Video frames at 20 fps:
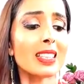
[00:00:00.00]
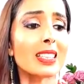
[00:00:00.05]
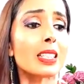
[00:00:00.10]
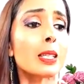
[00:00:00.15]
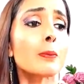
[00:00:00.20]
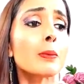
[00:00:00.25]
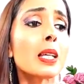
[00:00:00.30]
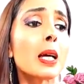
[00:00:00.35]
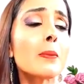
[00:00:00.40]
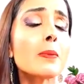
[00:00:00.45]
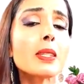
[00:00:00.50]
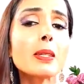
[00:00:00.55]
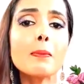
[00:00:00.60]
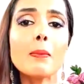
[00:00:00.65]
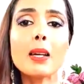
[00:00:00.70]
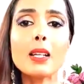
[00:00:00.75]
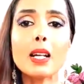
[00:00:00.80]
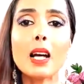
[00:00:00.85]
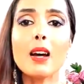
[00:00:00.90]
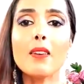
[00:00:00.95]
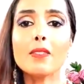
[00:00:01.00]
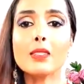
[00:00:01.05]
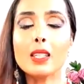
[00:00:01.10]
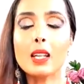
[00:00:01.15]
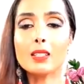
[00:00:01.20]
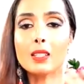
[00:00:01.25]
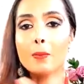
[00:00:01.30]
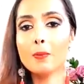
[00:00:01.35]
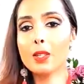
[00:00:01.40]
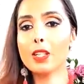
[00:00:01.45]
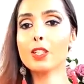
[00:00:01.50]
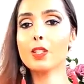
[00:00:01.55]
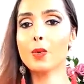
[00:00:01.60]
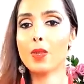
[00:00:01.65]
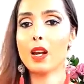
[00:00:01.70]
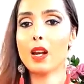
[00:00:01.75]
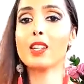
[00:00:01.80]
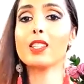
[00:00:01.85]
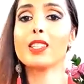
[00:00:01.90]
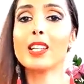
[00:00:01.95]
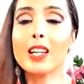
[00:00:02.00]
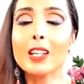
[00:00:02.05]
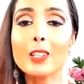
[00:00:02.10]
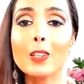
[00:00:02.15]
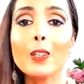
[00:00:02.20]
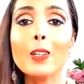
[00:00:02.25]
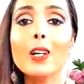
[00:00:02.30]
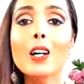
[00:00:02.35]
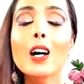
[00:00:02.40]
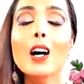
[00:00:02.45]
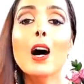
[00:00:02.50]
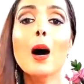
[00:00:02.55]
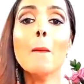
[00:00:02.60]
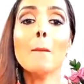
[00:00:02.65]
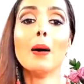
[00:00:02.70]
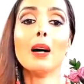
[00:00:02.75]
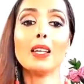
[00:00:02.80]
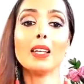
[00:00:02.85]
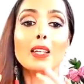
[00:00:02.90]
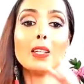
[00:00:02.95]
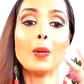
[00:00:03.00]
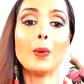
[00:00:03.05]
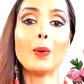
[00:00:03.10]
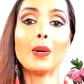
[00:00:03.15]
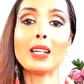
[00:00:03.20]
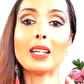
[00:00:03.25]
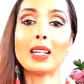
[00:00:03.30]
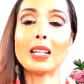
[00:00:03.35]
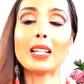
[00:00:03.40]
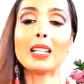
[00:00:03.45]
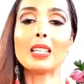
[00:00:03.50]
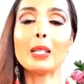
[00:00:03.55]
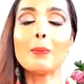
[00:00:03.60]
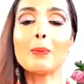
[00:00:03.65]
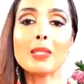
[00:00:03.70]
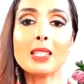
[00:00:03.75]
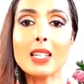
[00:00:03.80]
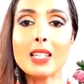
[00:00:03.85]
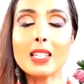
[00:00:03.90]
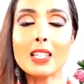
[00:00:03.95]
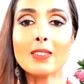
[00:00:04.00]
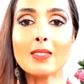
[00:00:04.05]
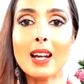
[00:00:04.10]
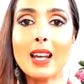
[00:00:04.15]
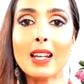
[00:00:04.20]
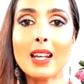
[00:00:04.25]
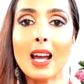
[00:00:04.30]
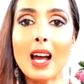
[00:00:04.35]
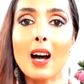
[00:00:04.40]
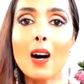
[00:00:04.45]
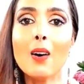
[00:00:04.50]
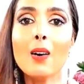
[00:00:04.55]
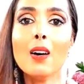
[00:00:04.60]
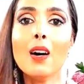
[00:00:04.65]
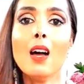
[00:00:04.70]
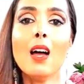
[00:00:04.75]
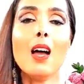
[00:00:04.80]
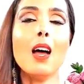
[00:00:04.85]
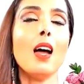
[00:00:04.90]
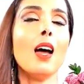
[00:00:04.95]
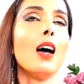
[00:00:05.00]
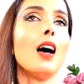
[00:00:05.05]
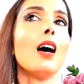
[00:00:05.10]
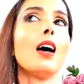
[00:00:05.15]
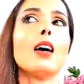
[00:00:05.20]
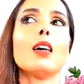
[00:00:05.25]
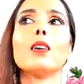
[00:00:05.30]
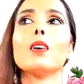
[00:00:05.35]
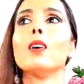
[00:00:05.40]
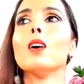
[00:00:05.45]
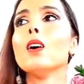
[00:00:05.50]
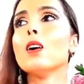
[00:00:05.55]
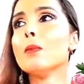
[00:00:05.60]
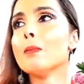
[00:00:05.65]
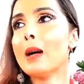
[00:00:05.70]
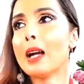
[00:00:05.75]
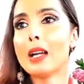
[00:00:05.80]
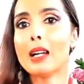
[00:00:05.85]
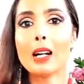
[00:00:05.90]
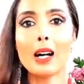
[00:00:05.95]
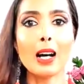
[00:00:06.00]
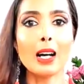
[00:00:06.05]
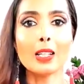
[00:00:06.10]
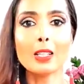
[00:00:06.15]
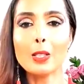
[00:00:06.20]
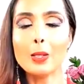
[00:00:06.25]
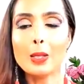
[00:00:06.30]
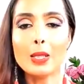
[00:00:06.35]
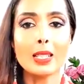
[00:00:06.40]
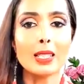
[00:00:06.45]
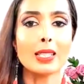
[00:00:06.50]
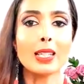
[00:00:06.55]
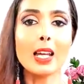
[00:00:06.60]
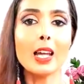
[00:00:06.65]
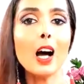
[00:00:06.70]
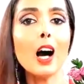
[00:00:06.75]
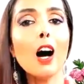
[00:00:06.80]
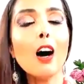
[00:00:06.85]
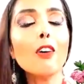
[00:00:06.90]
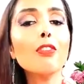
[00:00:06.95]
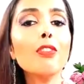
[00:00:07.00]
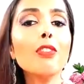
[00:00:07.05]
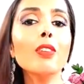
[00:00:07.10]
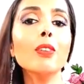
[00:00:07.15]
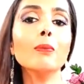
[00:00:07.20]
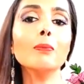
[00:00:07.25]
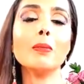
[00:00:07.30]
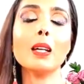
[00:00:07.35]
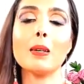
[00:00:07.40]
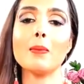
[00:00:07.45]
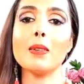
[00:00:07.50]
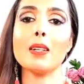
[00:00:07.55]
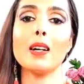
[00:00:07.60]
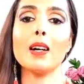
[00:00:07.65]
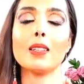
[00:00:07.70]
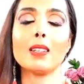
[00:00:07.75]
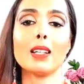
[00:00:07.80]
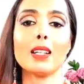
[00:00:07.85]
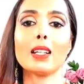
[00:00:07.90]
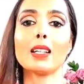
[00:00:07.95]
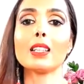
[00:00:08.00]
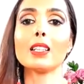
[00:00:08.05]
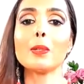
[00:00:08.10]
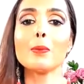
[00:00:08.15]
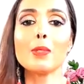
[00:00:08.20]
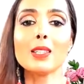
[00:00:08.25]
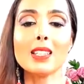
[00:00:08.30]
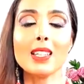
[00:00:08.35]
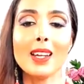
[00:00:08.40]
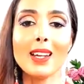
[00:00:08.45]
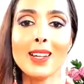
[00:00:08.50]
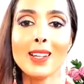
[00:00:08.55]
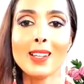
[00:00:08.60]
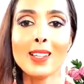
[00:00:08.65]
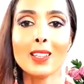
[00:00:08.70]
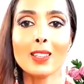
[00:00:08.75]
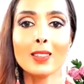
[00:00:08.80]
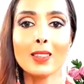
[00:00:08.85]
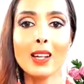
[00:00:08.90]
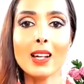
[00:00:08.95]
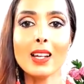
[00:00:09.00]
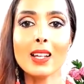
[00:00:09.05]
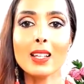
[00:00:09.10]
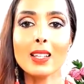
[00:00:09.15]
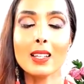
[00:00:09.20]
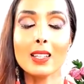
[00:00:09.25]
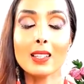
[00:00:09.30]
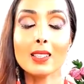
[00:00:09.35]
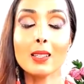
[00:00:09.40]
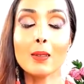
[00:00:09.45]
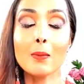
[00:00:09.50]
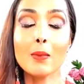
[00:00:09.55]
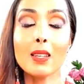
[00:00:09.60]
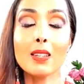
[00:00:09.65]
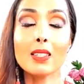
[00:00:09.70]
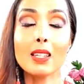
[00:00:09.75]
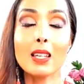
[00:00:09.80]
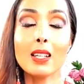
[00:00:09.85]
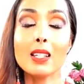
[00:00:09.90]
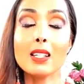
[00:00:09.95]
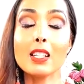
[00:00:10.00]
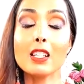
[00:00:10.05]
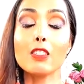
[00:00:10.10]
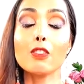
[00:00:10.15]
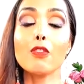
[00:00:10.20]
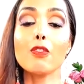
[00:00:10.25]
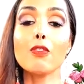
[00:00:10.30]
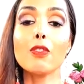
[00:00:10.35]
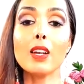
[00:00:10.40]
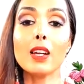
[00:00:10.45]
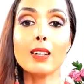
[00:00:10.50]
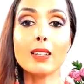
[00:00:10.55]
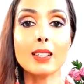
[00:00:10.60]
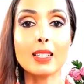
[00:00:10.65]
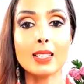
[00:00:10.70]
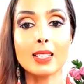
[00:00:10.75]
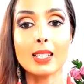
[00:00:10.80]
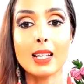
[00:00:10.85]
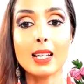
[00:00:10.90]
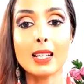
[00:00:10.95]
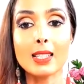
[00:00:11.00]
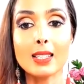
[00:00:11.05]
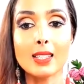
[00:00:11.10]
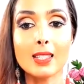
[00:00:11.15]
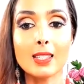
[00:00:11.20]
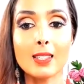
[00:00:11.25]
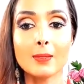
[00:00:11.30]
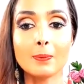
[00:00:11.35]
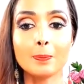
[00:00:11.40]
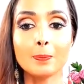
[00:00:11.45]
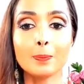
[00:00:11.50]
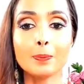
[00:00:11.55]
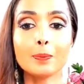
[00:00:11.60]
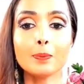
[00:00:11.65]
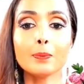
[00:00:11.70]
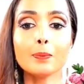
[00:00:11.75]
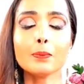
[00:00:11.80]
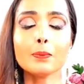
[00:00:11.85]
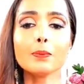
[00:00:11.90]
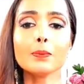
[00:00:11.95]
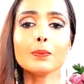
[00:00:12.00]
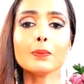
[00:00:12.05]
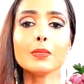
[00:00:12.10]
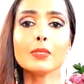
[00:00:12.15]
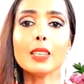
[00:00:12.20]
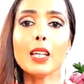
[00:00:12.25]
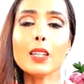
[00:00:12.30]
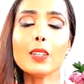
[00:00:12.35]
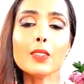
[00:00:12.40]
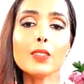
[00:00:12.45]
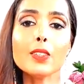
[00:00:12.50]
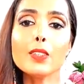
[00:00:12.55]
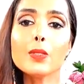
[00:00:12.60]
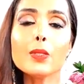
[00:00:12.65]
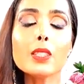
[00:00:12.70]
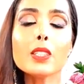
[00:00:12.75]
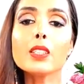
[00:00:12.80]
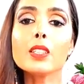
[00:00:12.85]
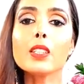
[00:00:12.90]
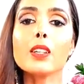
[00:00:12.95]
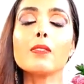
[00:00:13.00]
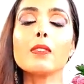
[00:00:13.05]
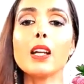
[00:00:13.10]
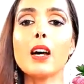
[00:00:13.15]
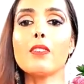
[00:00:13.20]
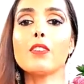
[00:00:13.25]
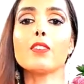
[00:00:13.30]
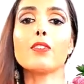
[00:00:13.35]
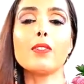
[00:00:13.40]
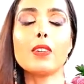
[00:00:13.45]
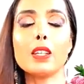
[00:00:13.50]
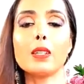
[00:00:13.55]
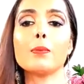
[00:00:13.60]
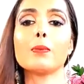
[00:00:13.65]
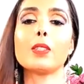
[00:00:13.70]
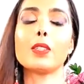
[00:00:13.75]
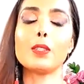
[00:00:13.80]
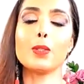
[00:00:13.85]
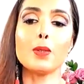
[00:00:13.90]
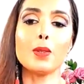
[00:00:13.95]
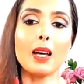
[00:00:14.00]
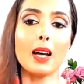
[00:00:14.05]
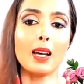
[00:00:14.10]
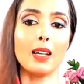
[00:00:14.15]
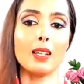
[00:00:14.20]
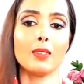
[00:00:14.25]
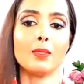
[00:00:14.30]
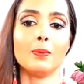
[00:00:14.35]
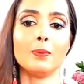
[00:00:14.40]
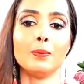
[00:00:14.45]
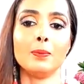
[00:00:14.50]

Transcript: Sometimes it may not have something to do with our cycle, but we're in eclipse season right now, and oh my God, you need a day off, maybe on an eclipse day, right? Some of this energy is very intense, and you deserve to have the freedom to do that.